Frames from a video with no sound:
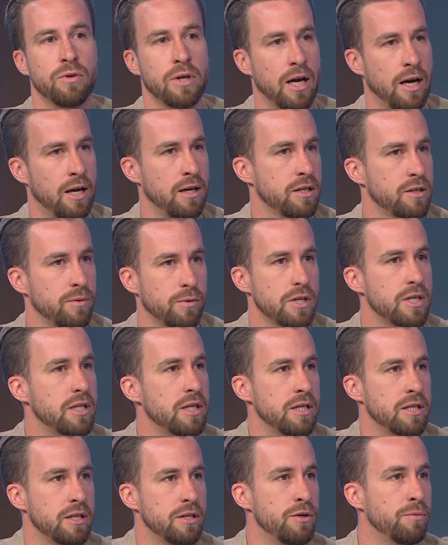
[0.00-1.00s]
regardless of what
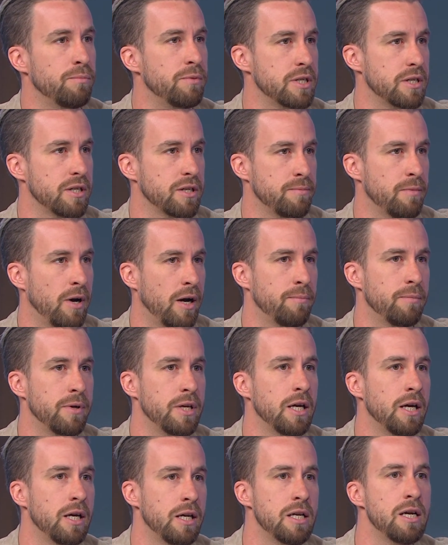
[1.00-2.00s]
season your business might
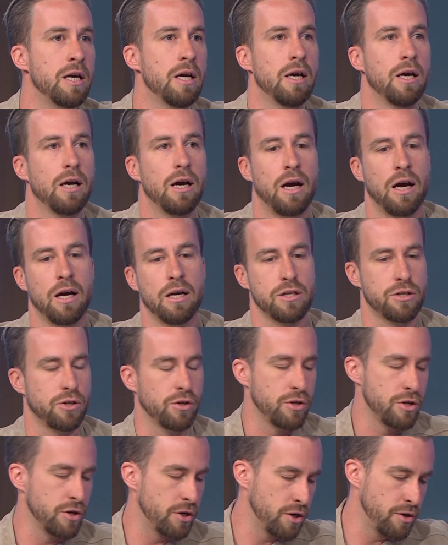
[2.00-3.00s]
be in, so
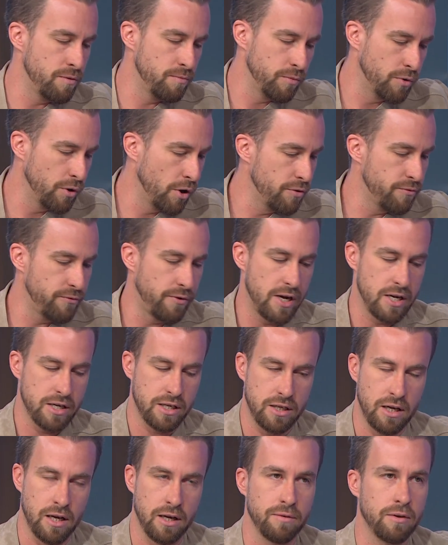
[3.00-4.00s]
that you can grow
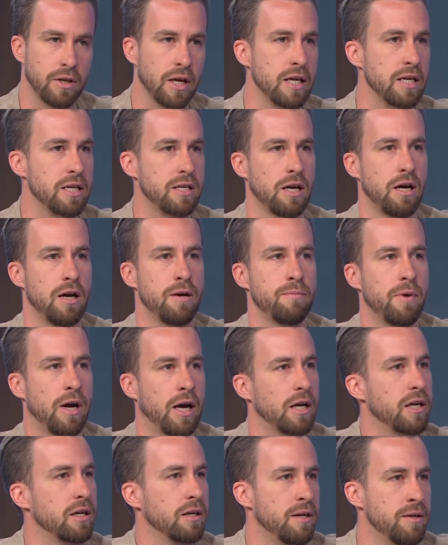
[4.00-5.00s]
faster, get your time
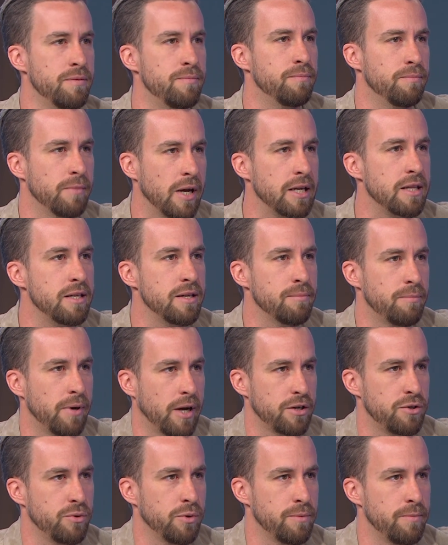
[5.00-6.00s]
back, and make the
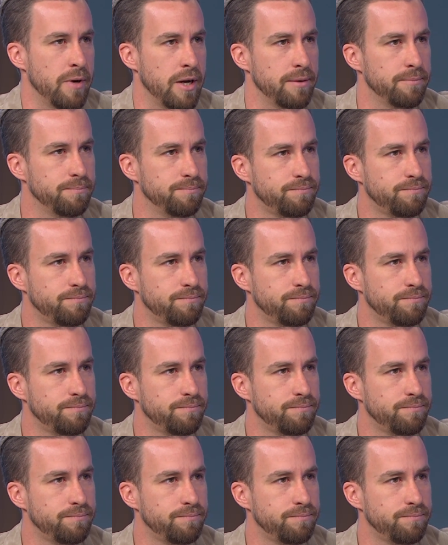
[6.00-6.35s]
impact you want to make.